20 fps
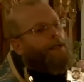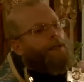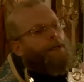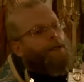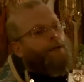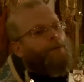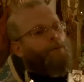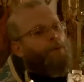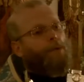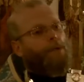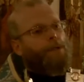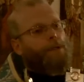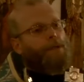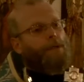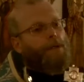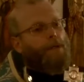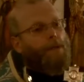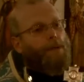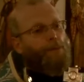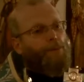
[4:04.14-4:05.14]
he would
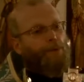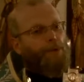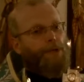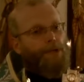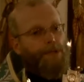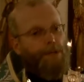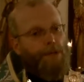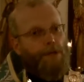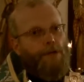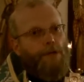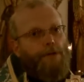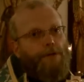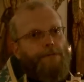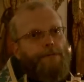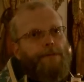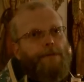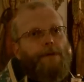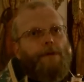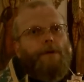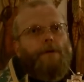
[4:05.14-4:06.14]
preserve
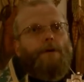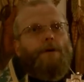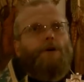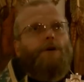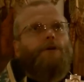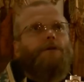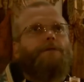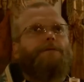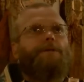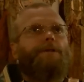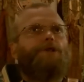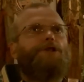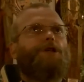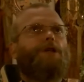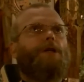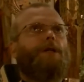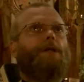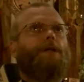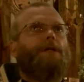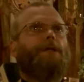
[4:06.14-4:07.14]
her
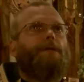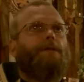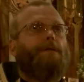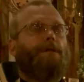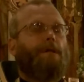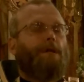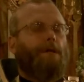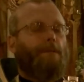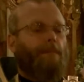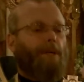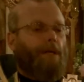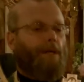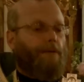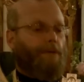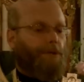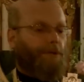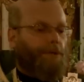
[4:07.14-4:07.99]
virginity in marriage.